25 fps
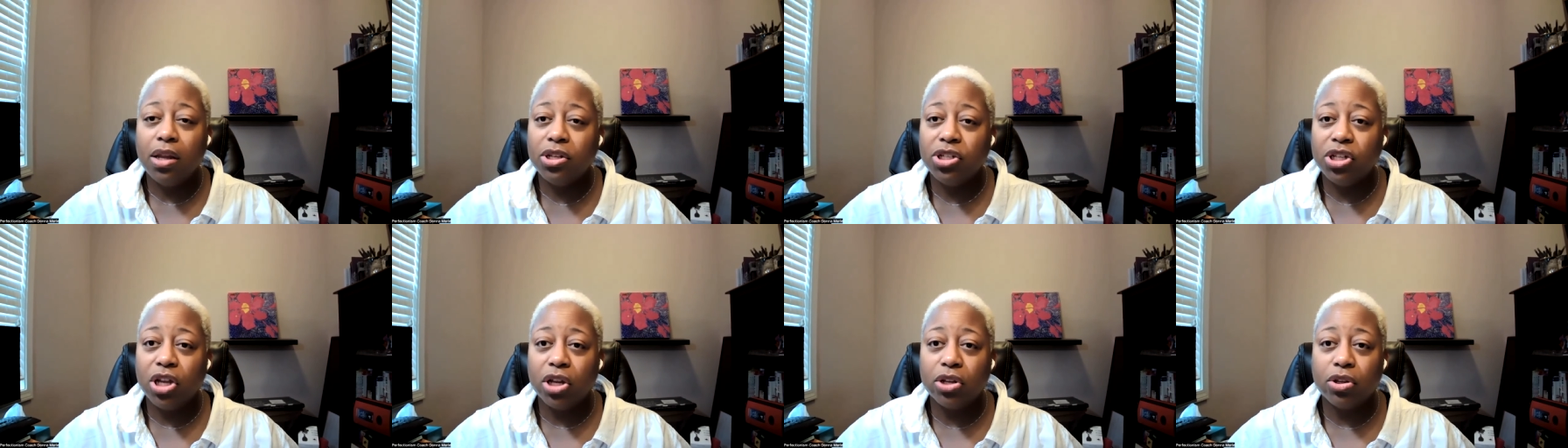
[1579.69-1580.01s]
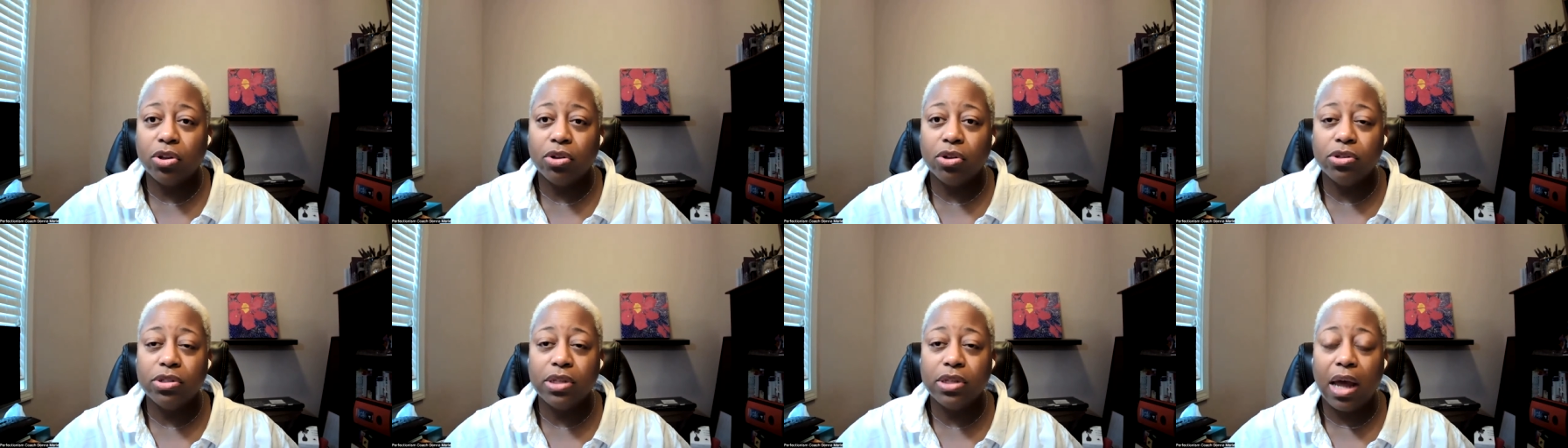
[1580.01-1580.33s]
check
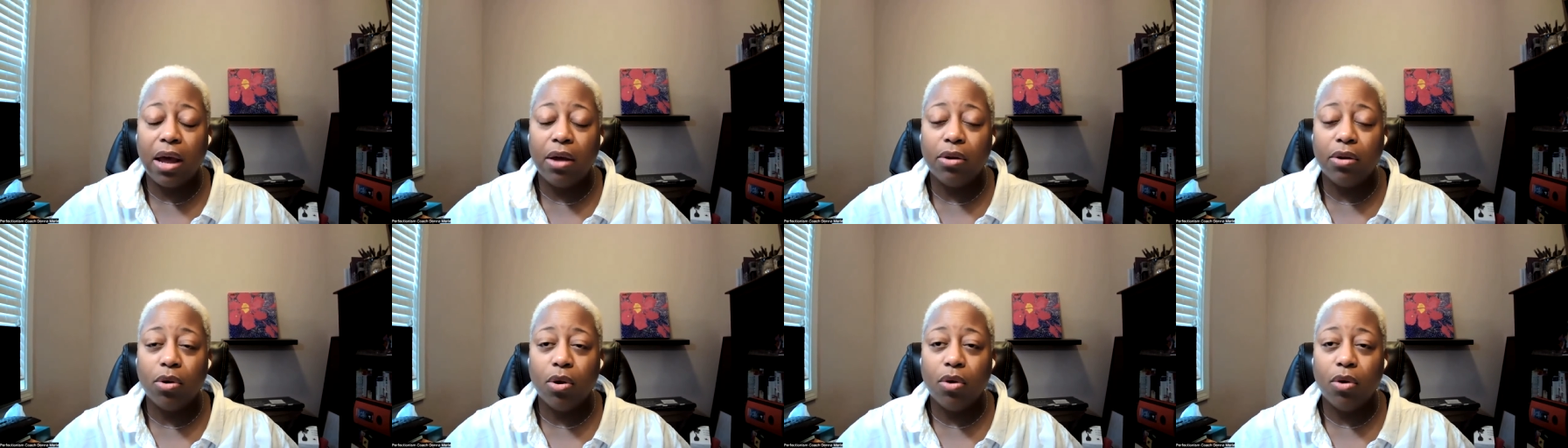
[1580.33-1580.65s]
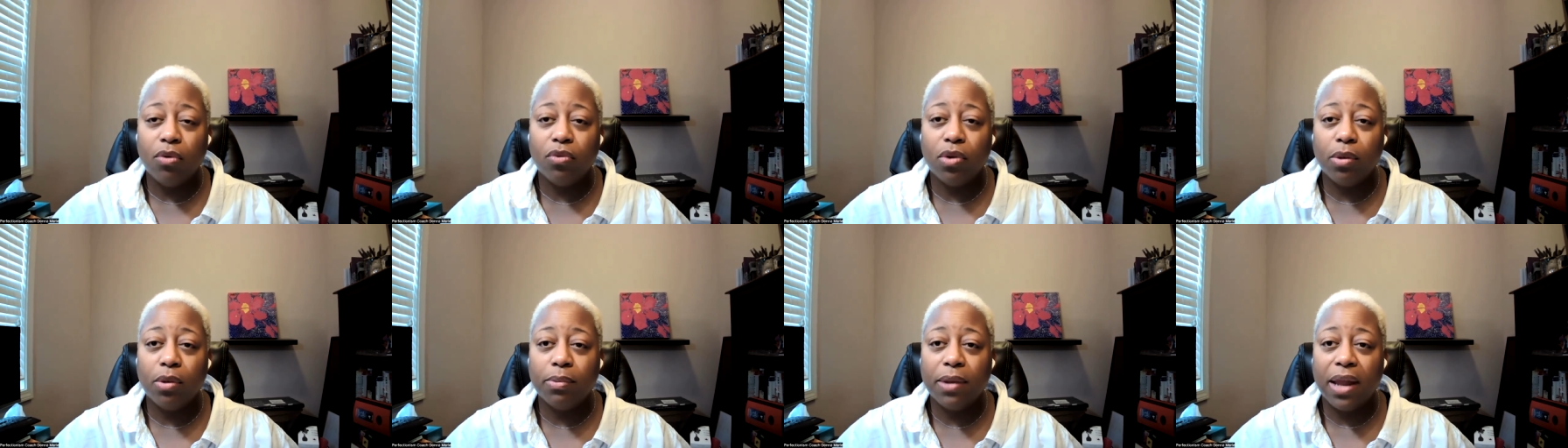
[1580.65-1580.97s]
those out
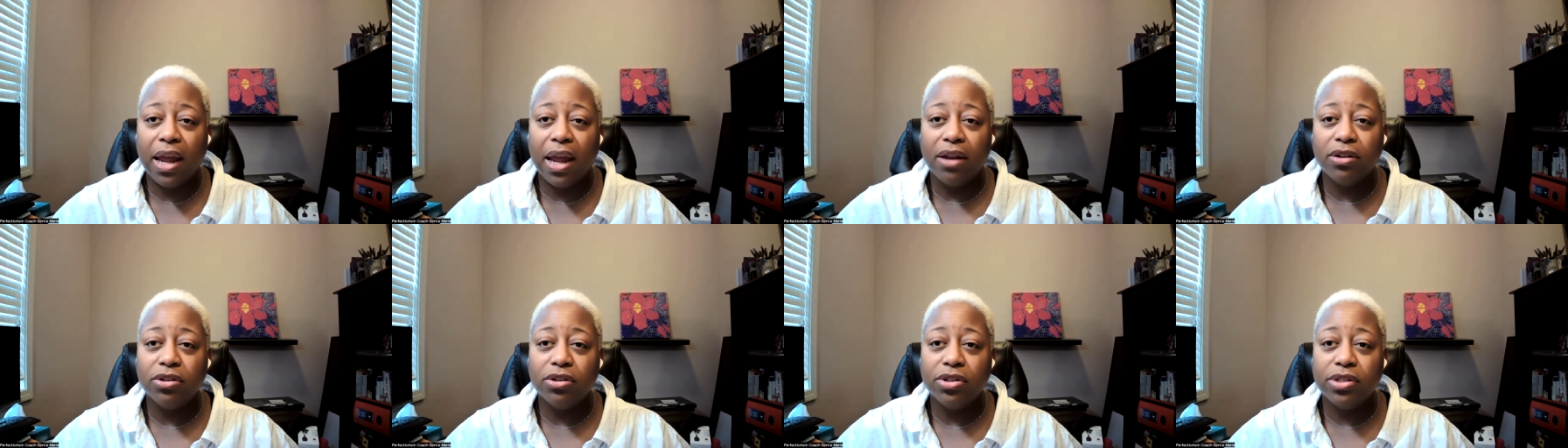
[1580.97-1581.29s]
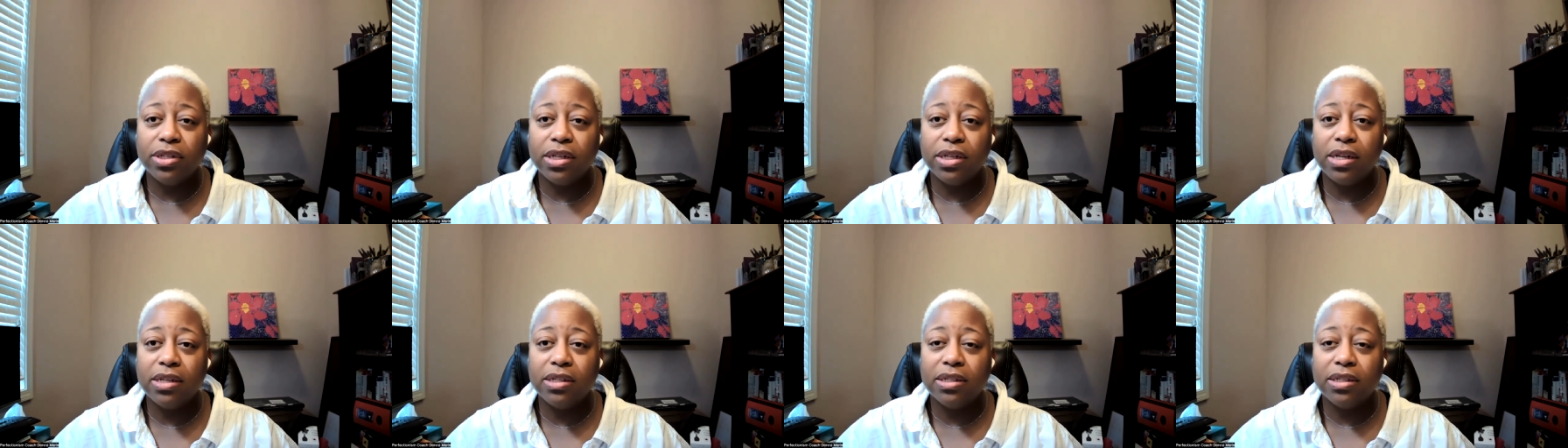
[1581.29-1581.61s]
over at plant your
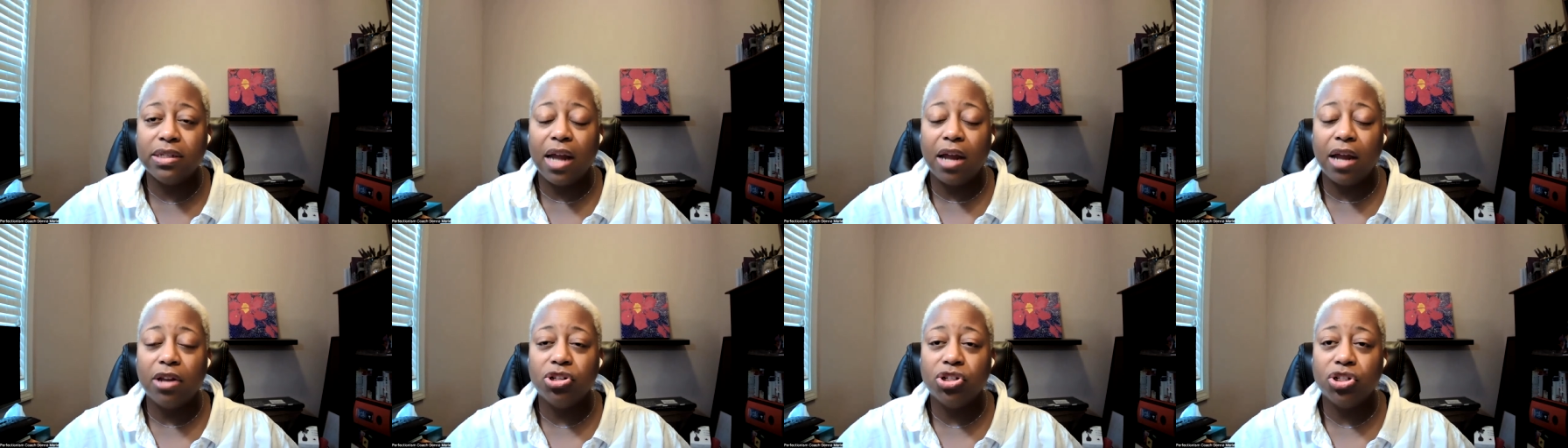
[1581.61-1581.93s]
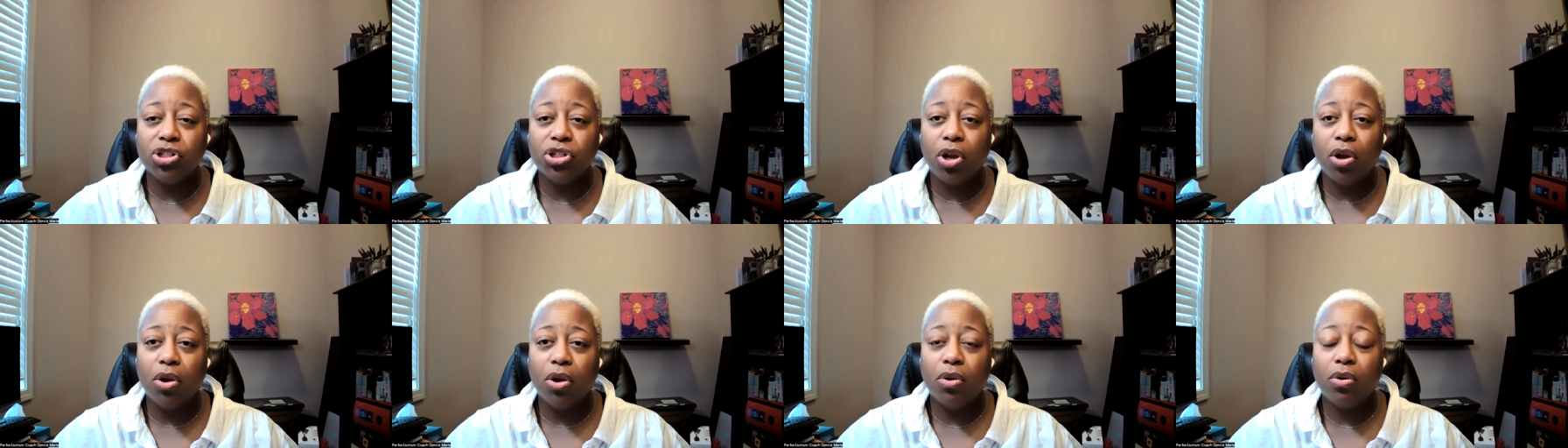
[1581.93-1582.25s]
seeds dot
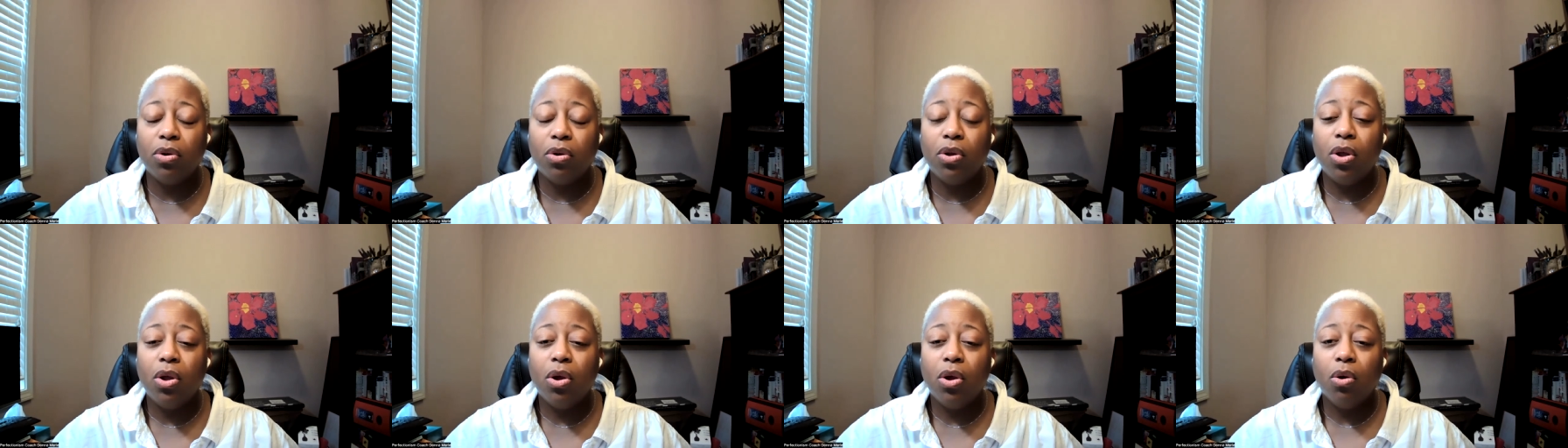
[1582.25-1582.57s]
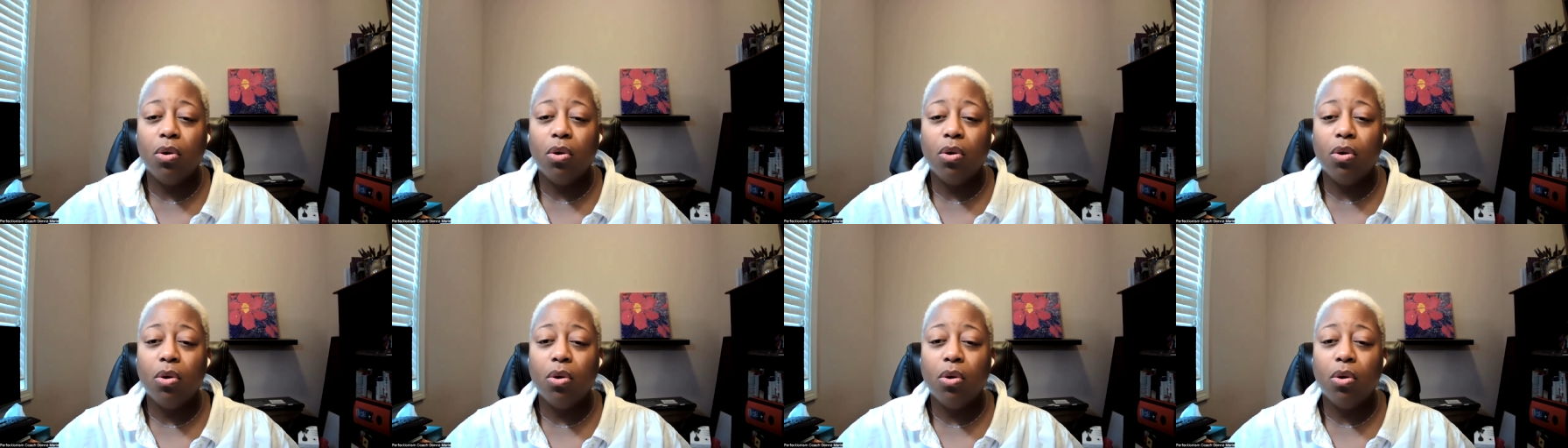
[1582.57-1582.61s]
show